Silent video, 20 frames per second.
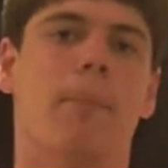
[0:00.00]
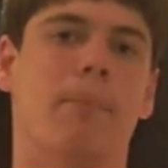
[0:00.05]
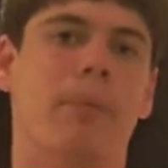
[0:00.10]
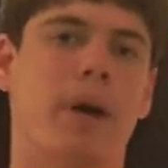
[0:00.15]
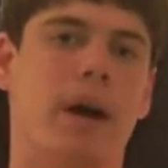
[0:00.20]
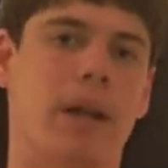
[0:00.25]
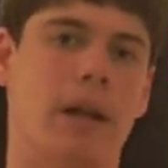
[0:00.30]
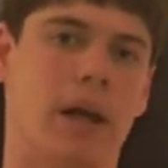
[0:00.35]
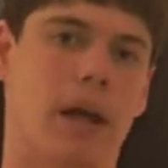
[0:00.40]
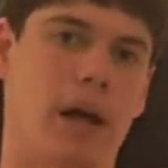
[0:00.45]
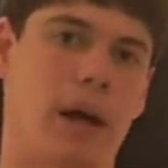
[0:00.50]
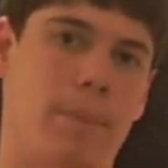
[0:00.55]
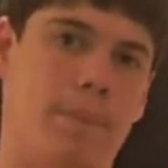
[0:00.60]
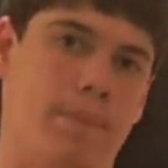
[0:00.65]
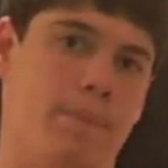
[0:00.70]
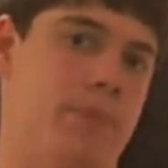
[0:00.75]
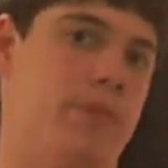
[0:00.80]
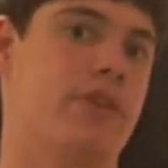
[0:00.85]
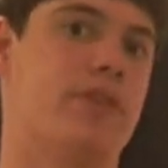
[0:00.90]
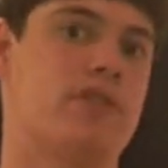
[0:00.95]
But
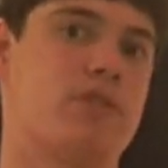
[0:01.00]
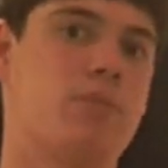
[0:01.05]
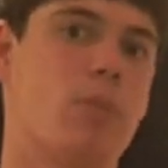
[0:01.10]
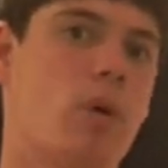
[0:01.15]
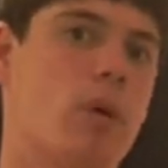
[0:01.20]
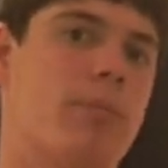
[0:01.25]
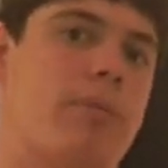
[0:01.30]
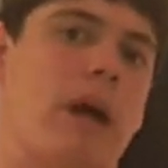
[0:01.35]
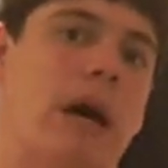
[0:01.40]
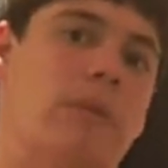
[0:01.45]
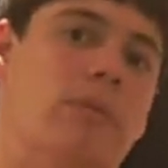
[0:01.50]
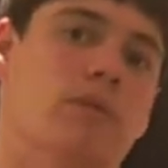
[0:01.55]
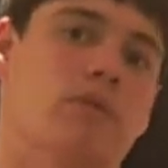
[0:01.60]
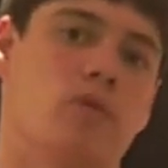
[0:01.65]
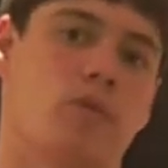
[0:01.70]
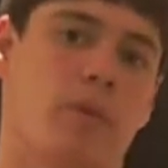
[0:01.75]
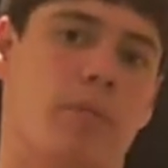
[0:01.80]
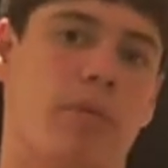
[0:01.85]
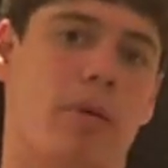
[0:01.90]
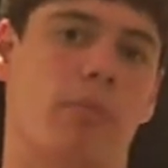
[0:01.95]
there's more
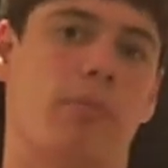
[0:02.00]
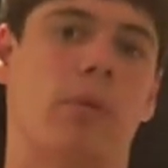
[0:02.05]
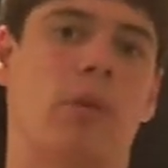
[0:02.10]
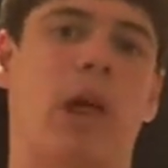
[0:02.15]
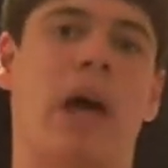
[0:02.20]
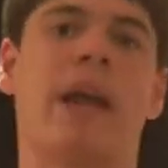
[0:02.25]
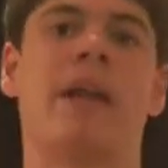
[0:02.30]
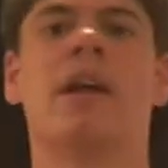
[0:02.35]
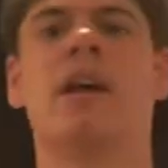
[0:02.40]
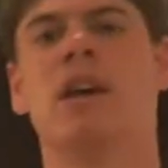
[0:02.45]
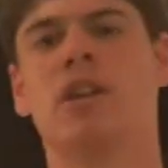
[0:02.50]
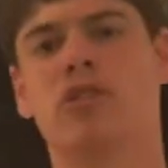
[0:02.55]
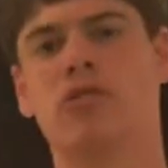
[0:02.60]
problems with purple light.